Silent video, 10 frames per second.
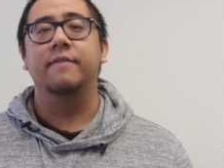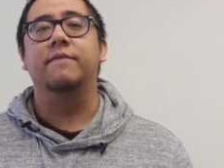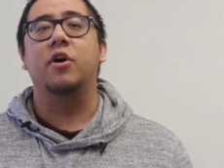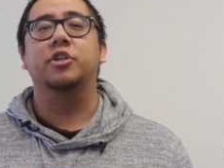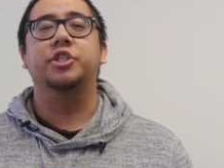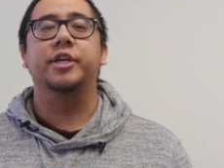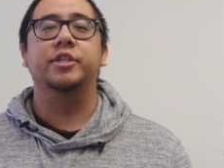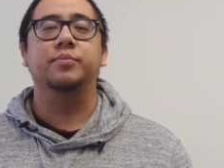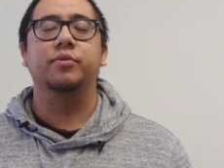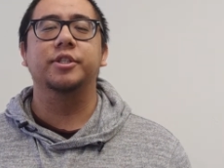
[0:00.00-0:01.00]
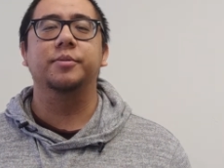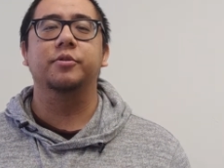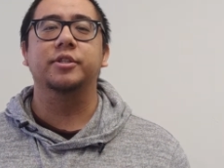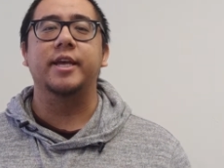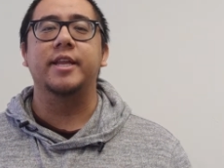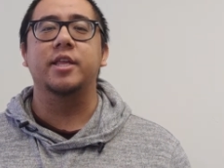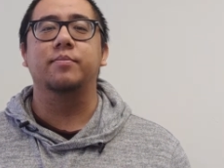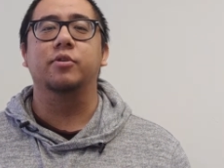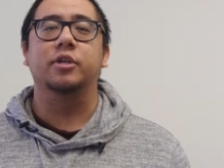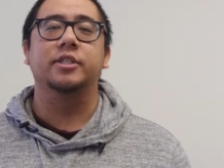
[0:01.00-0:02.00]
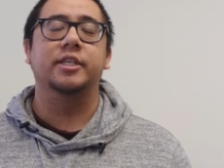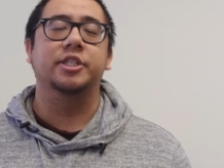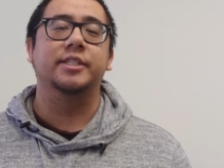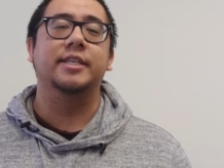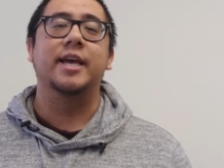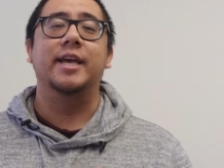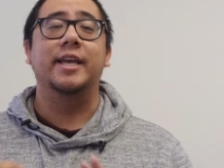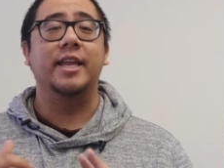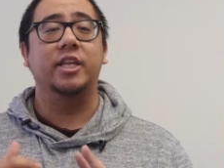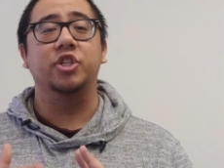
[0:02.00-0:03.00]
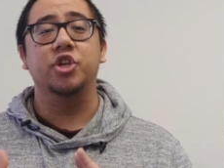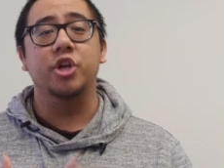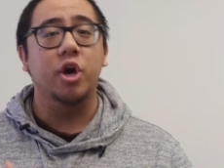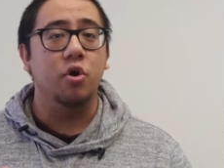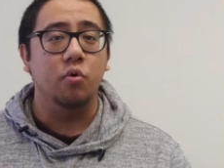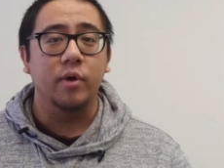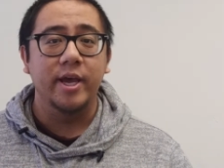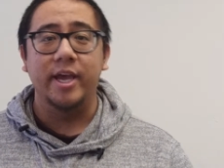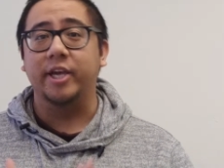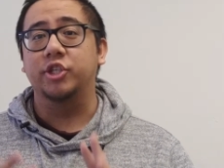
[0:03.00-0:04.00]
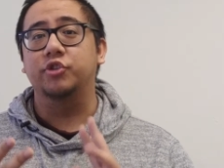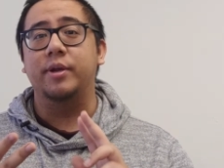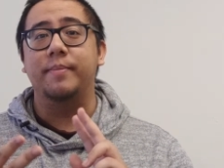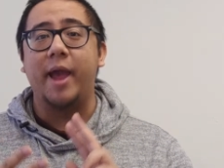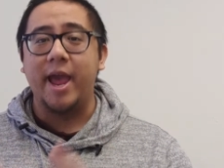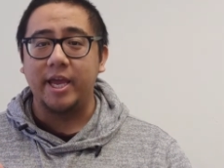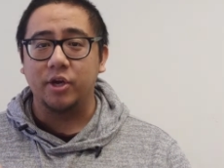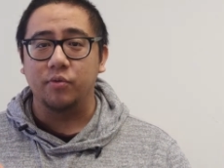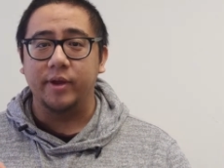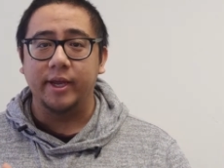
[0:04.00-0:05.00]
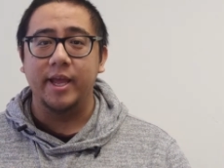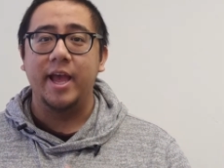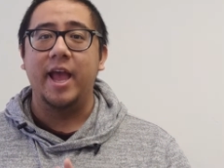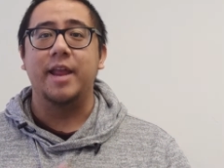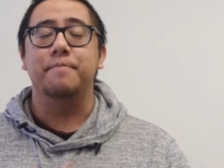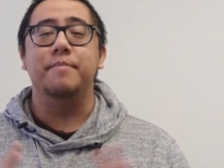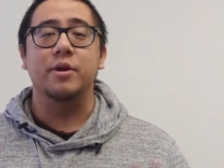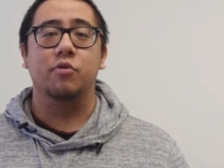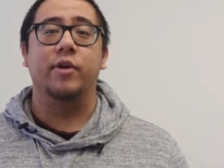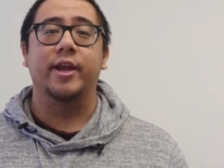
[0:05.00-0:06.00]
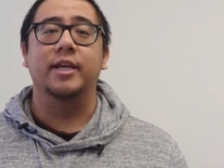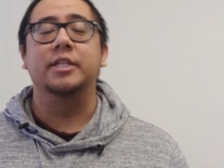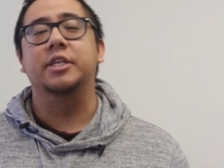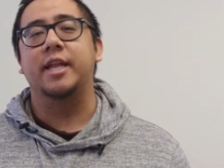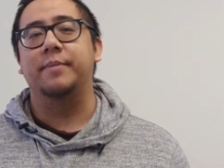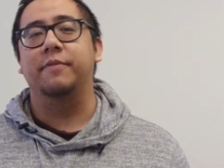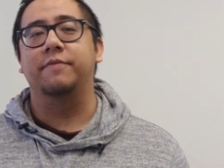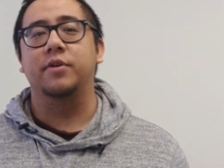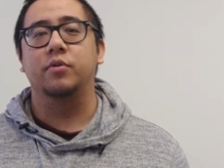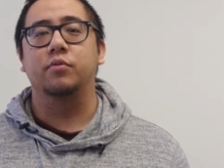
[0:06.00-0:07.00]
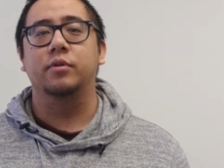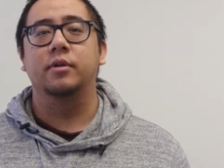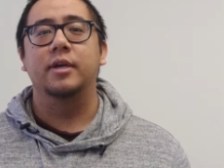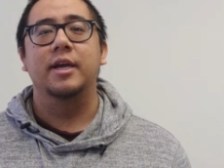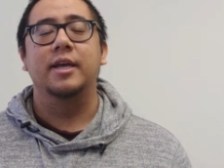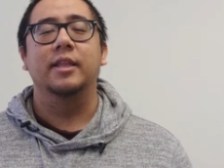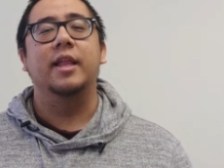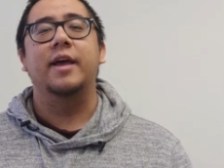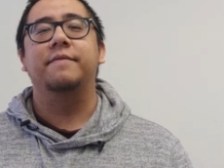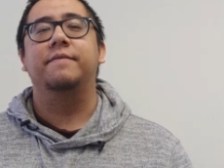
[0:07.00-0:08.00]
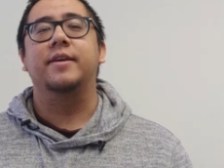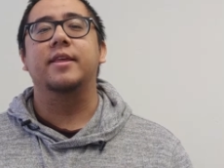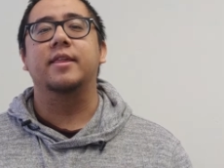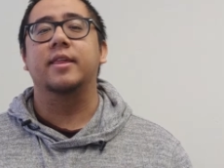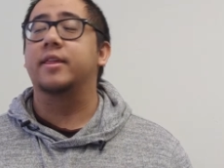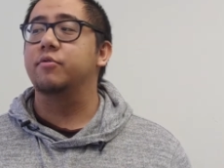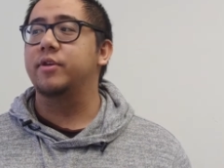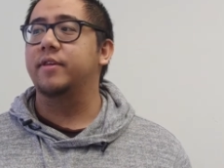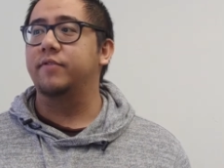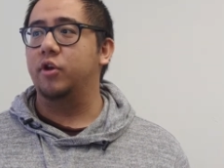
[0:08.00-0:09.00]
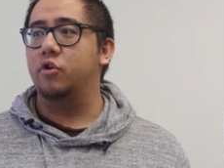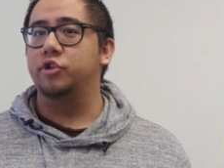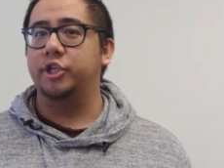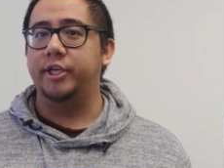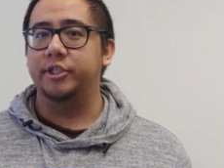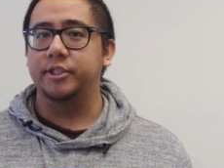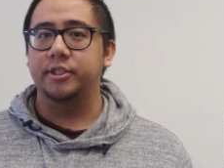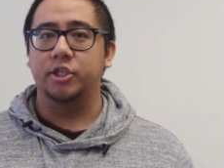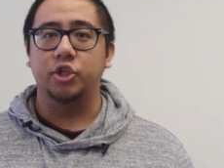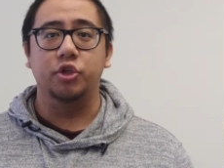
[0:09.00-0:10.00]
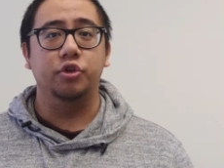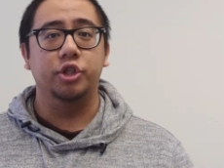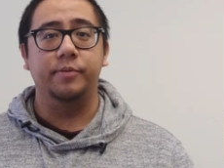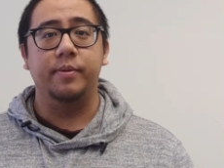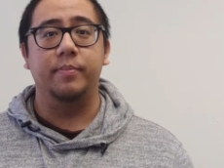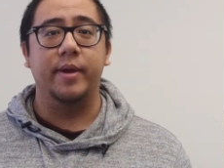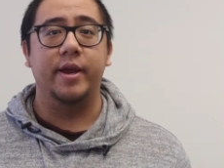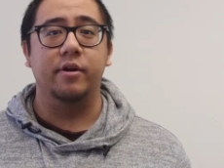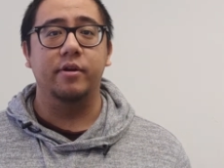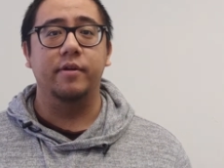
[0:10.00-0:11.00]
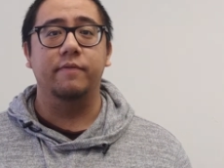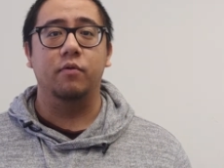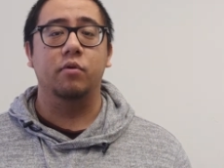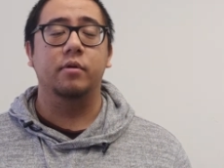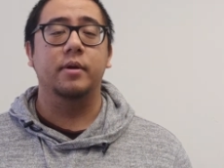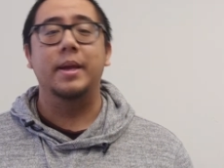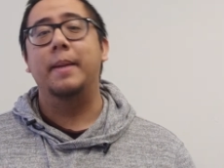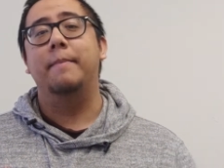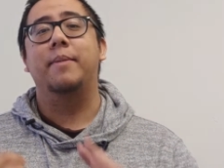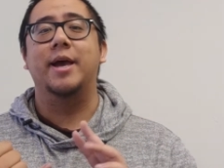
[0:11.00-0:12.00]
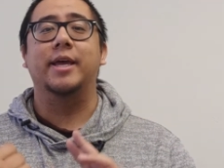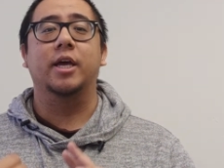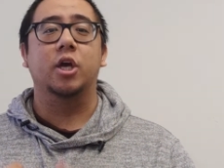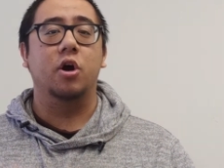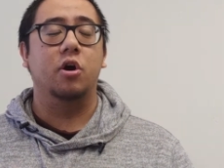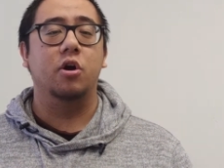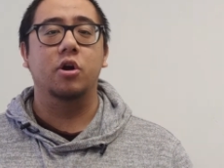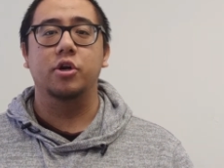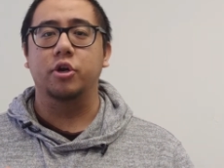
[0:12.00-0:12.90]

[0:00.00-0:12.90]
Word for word: Voss shares principles in his books such as Getting to No, Extreme Anchoring, and Mirroring, to name a few. Life is a series of negotiations you should be prepared for buying a car,